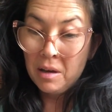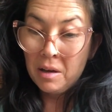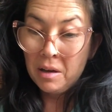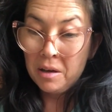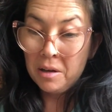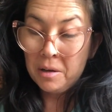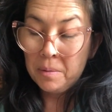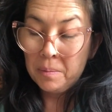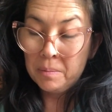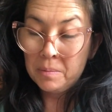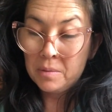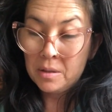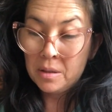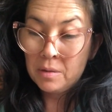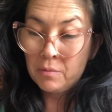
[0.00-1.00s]

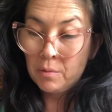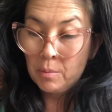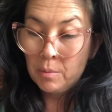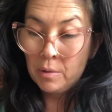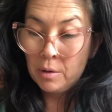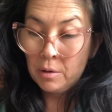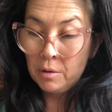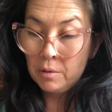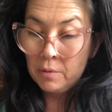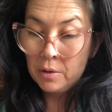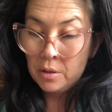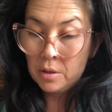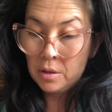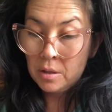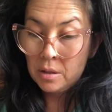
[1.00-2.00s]
From Ethereal
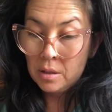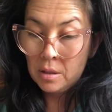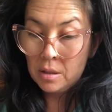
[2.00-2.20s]
Visions,